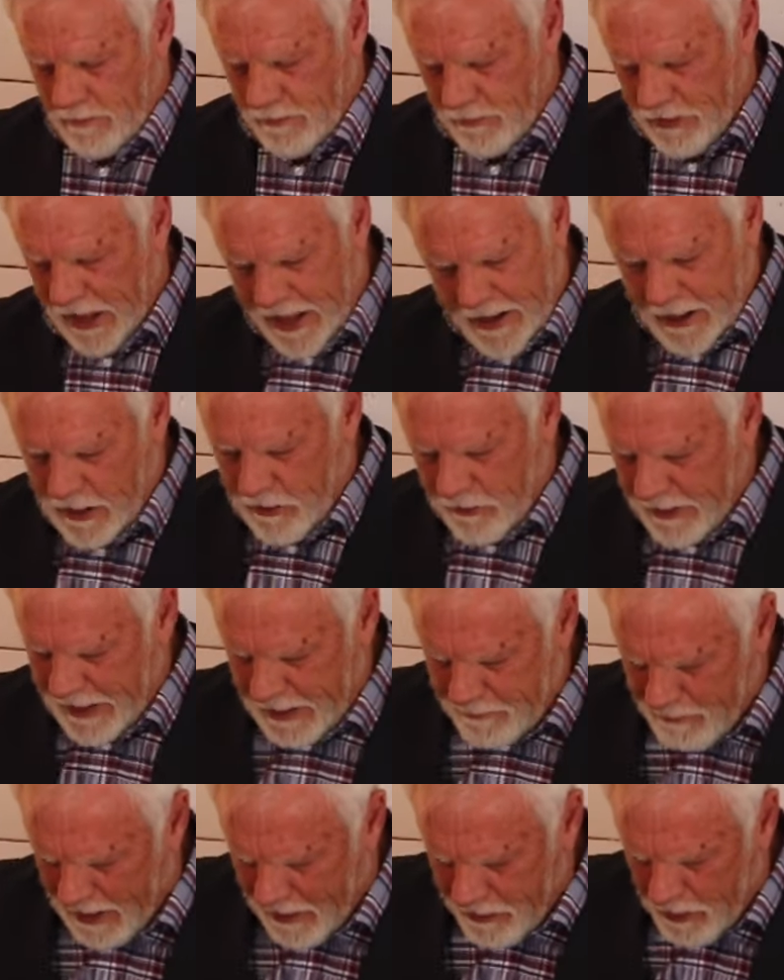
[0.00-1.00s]
They enter
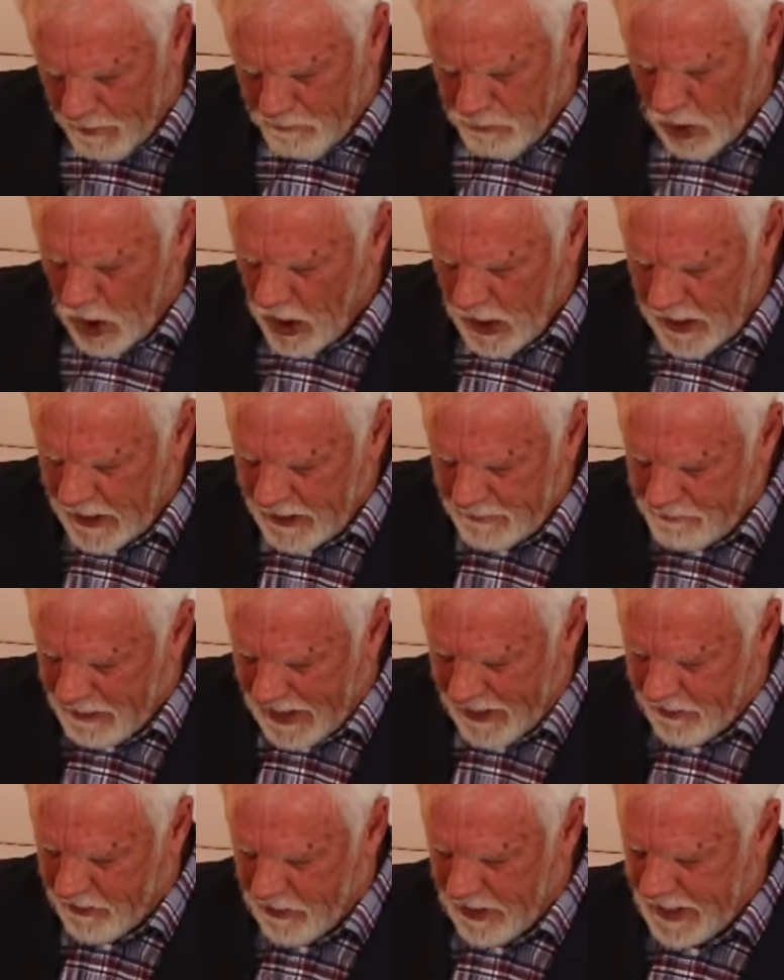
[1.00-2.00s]
in by the blood and
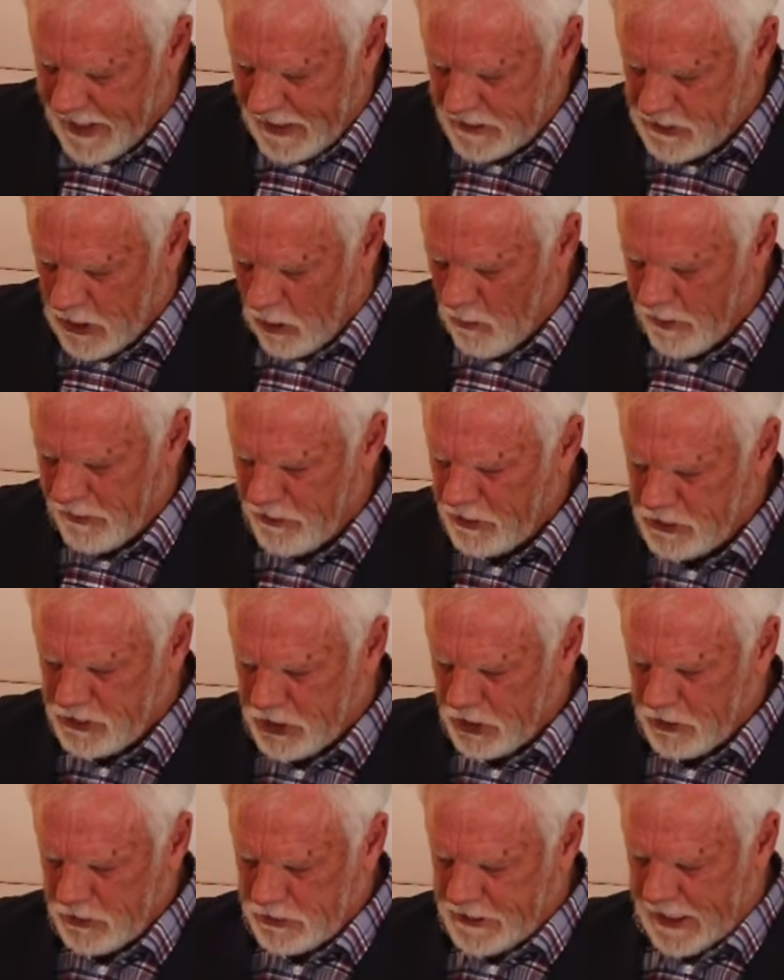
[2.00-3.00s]
by grace. Only the
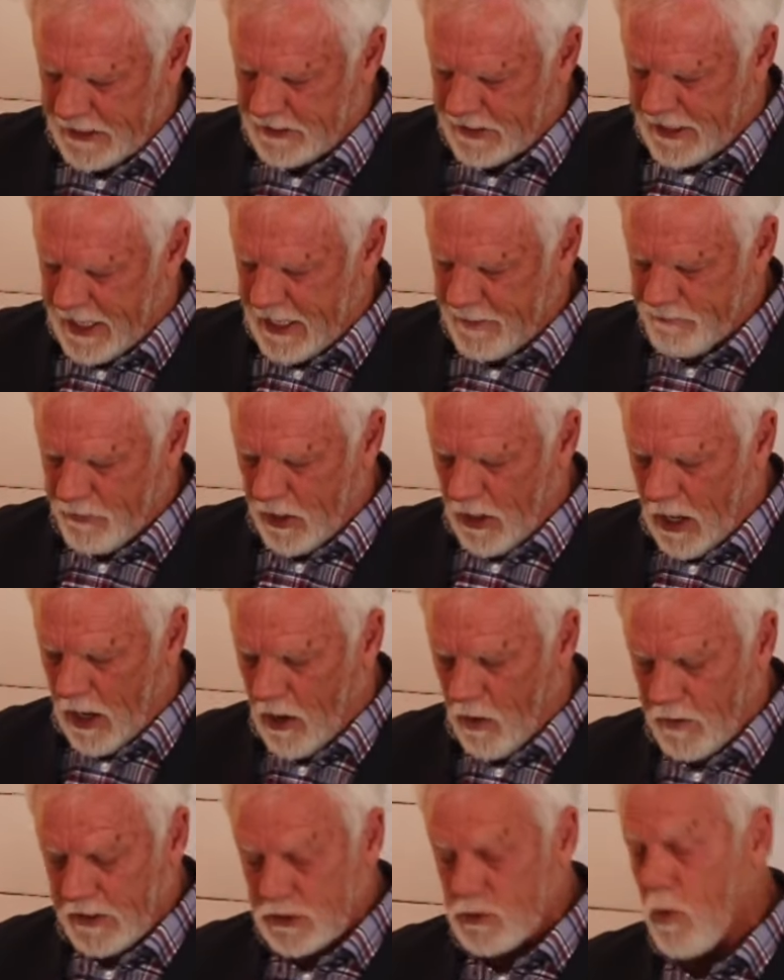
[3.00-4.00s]
Jews had to keep the
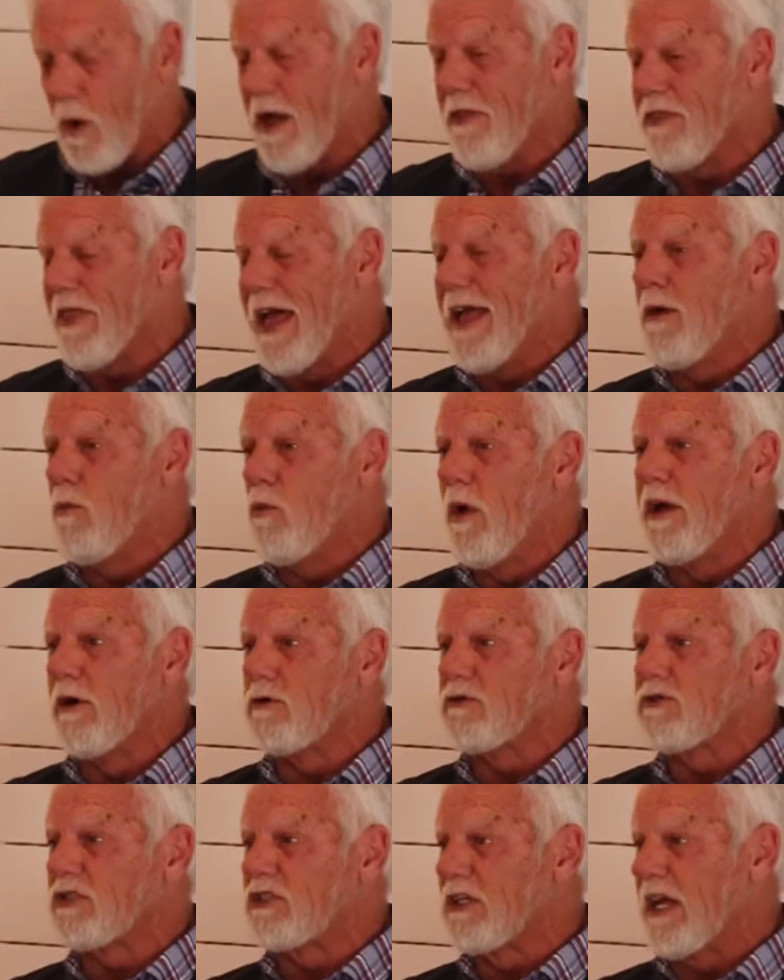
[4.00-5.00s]
law, is what they
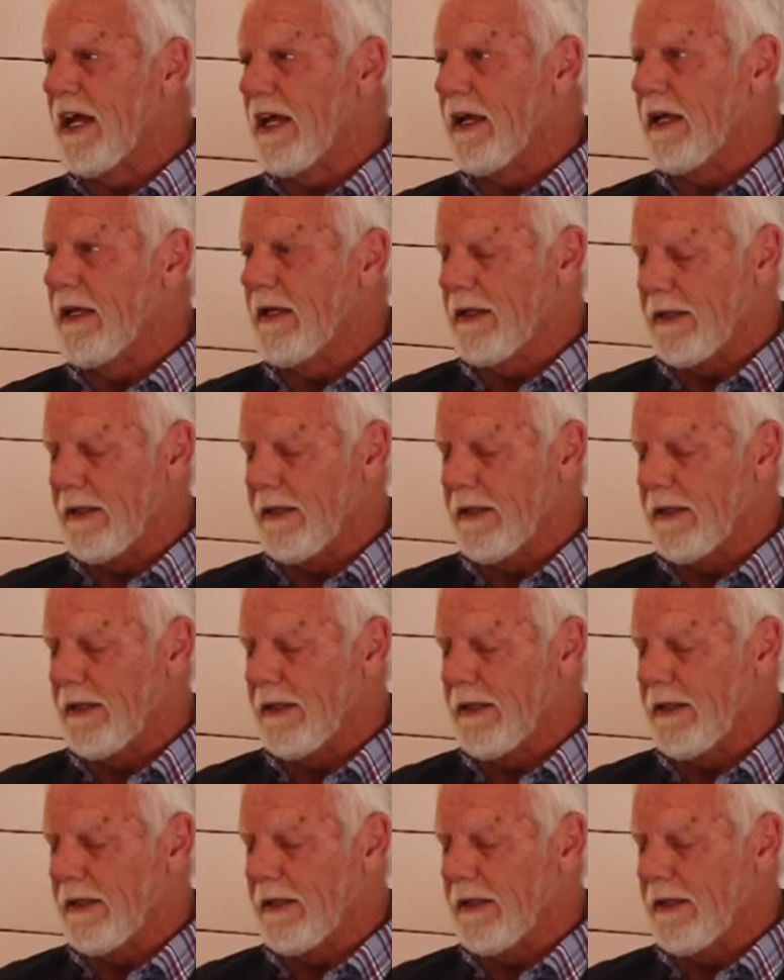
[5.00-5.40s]
will say.